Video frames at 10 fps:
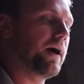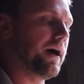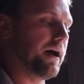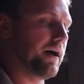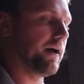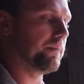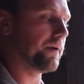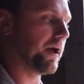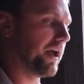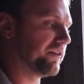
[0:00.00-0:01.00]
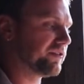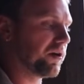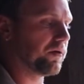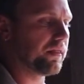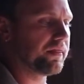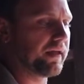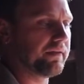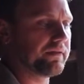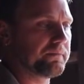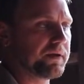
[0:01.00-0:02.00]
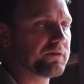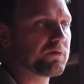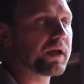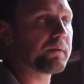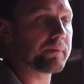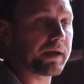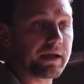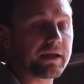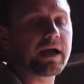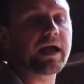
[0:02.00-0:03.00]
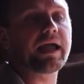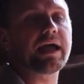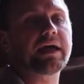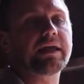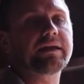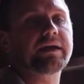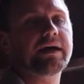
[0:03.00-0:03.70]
And so the pigs will get big, and